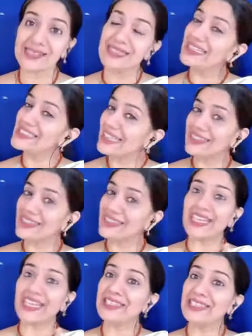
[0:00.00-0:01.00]
That is another
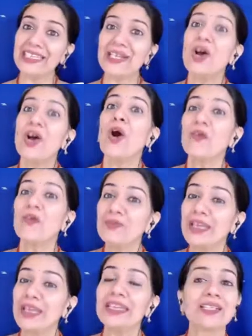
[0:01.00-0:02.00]
technique of
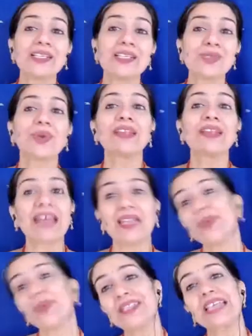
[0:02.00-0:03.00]
making a story
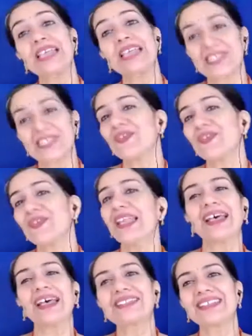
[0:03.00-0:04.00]
relevant as well
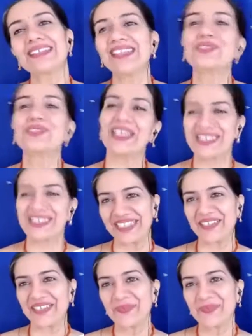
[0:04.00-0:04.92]
as interesting.